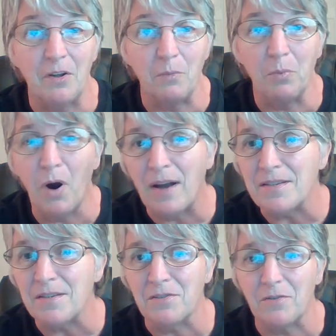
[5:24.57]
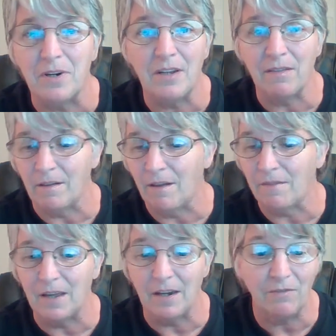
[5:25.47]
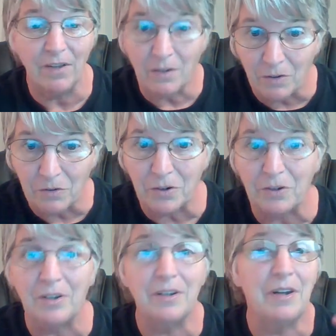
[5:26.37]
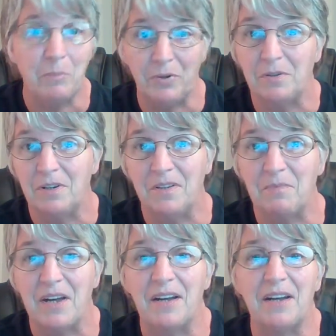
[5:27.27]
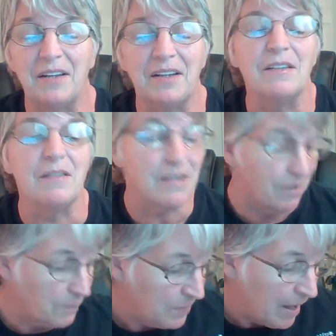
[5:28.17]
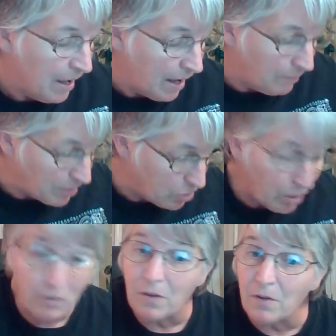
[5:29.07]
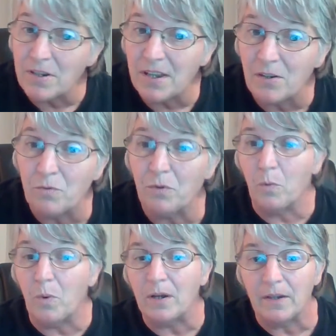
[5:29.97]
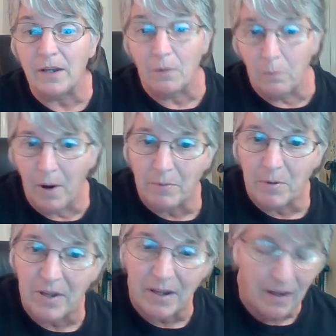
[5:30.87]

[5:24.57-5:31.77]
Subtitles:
the prices or anything like that. If it looked good, I put it in the bag. And so I'm going to show you those things real quickly. It'll probably be